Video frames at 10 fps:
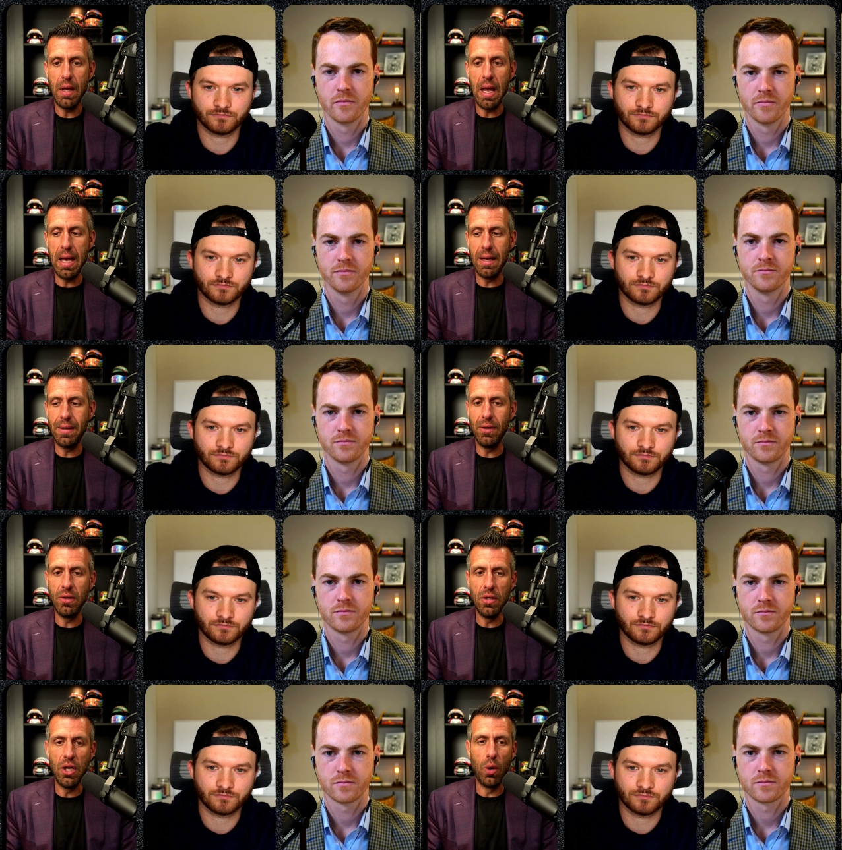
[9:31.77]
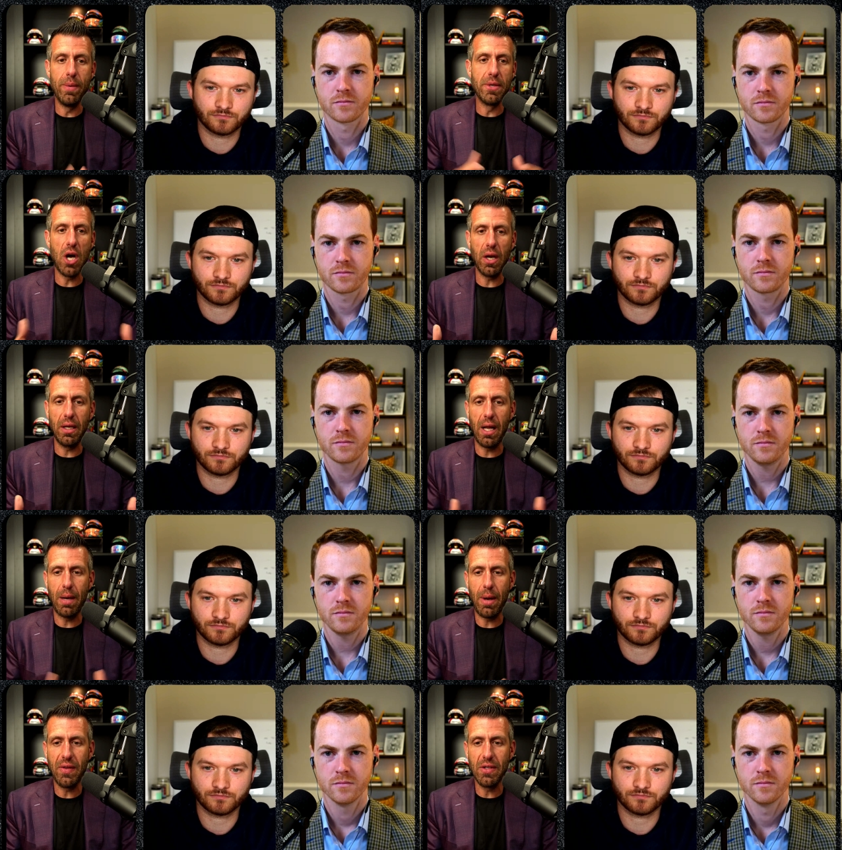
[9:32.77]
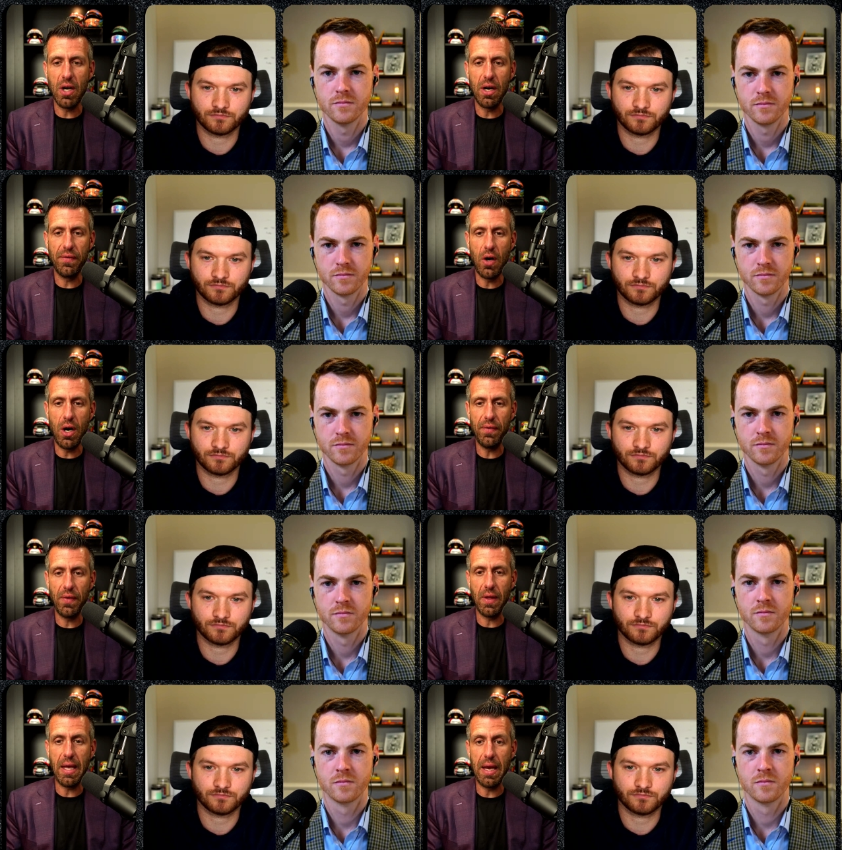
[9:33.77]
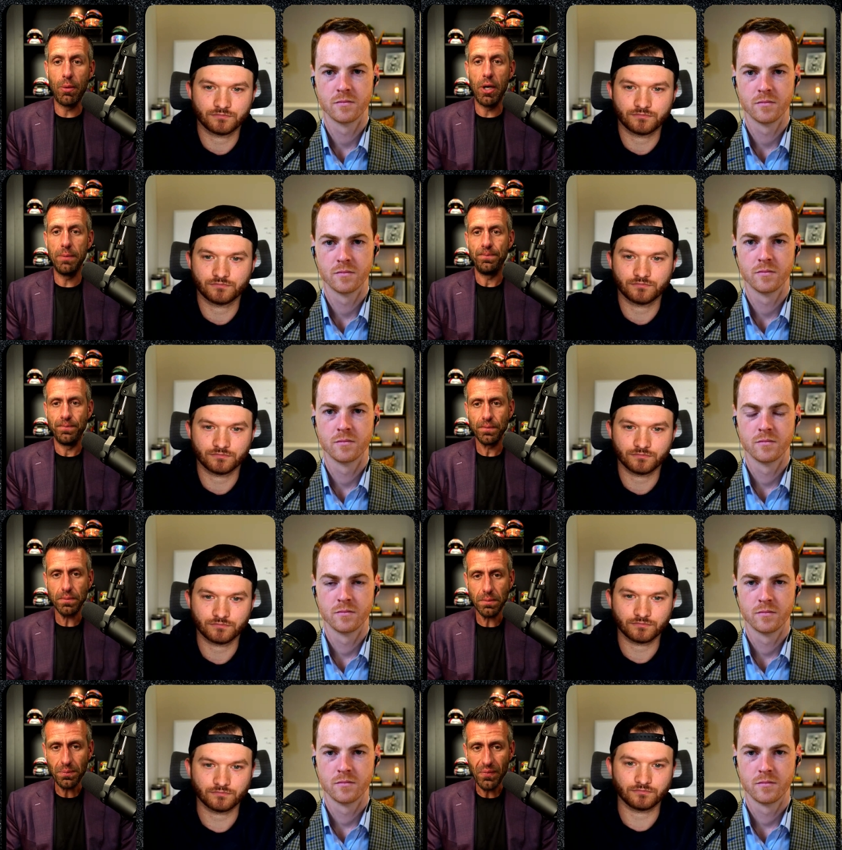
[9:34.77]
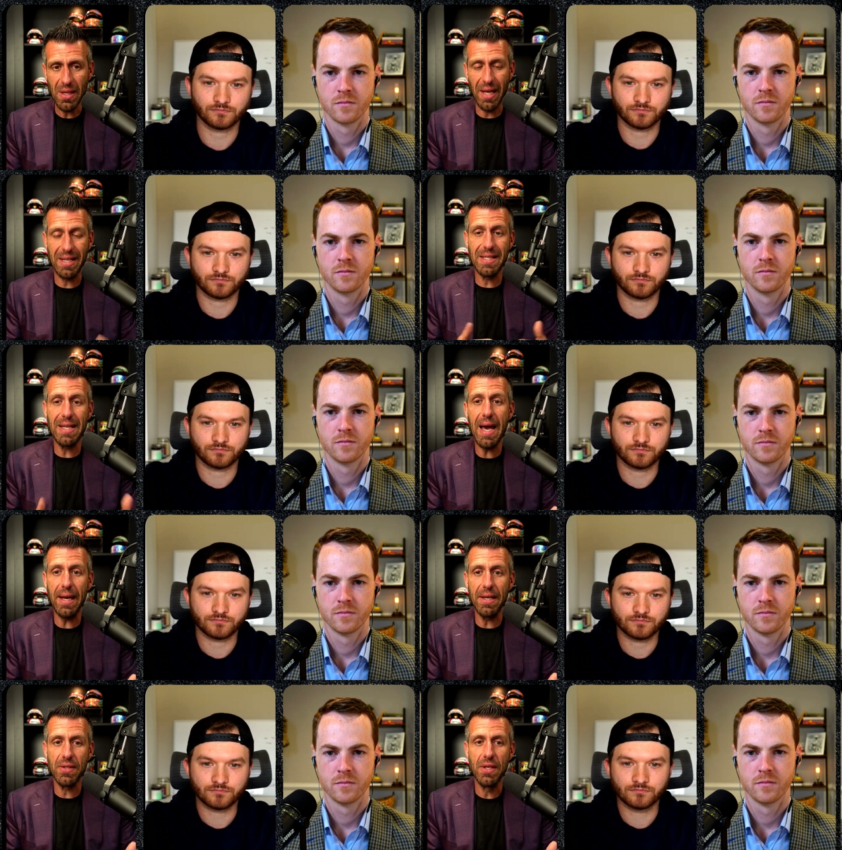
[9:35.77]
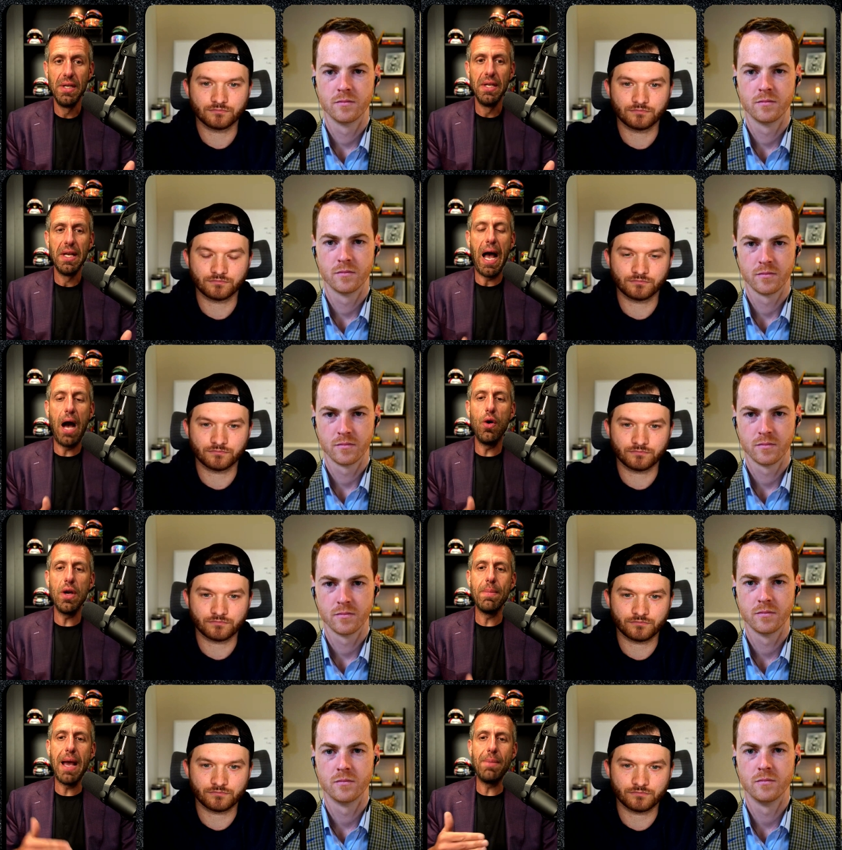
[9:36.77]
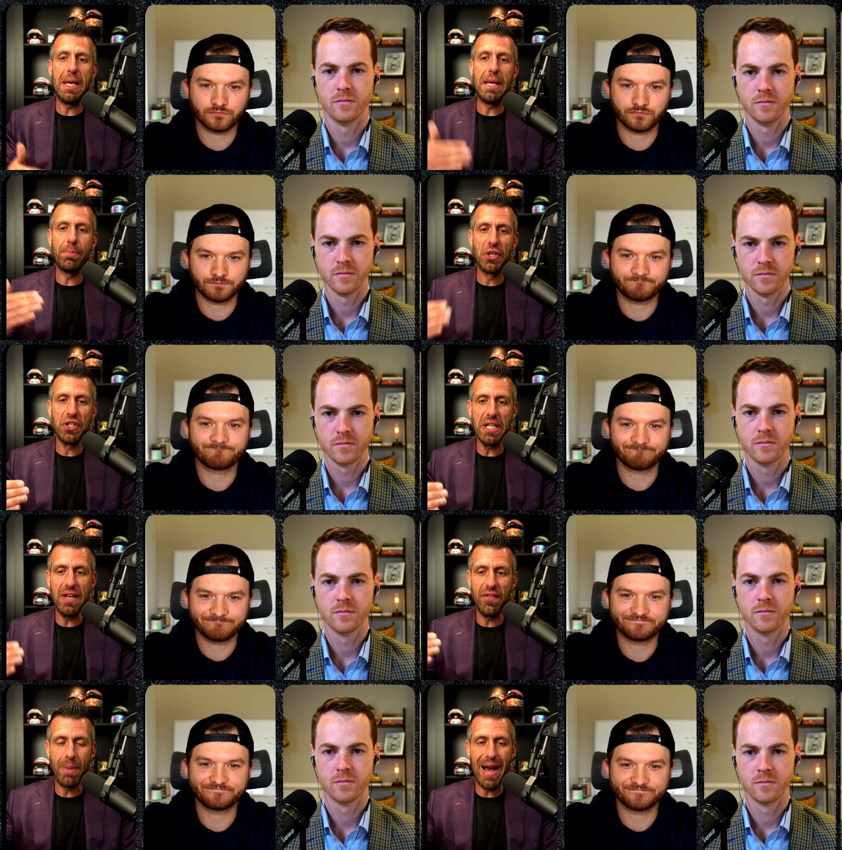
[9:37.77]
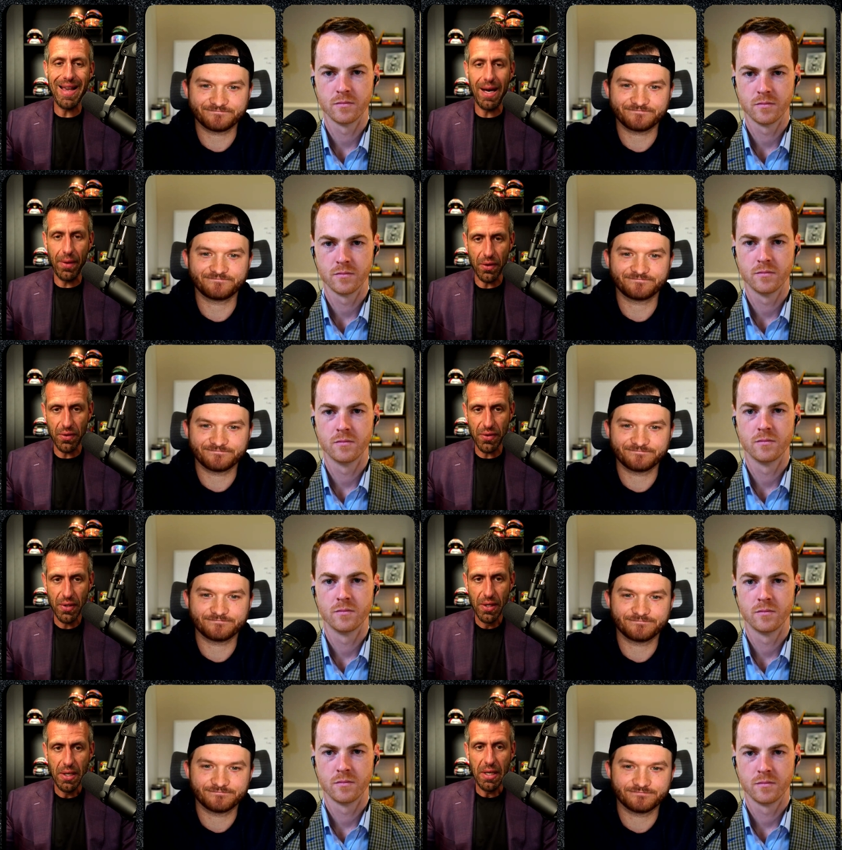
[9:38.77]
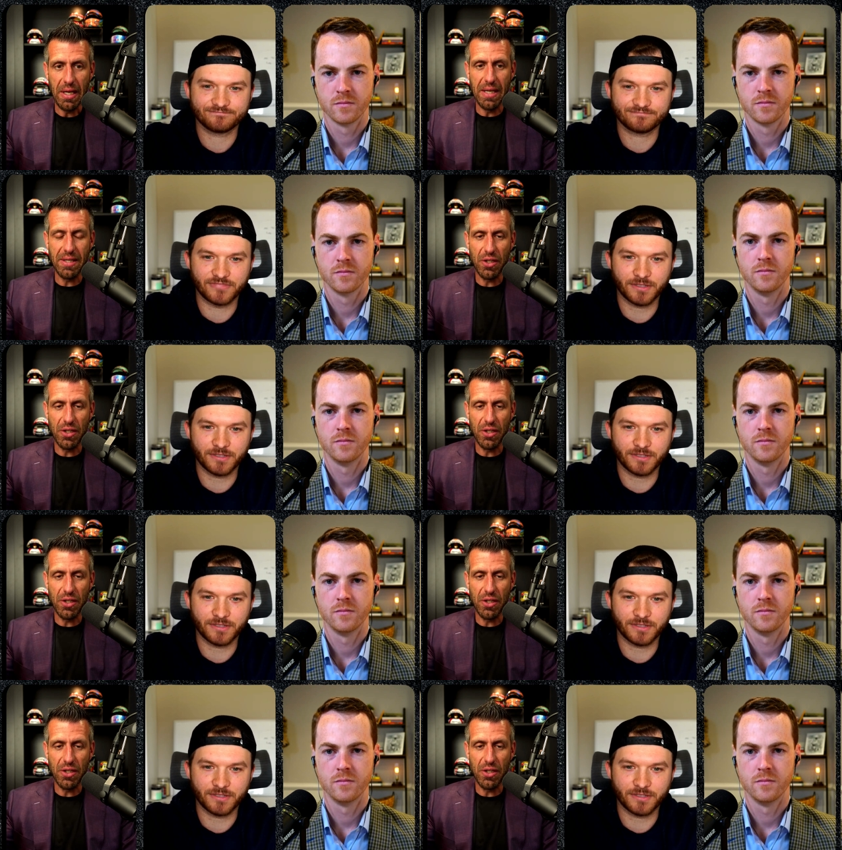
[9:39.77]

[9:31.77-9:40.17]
Speaker 1: and you know, we've been talking a lot about this off off the camera. Like status. How am I being mm. perceived by others? It's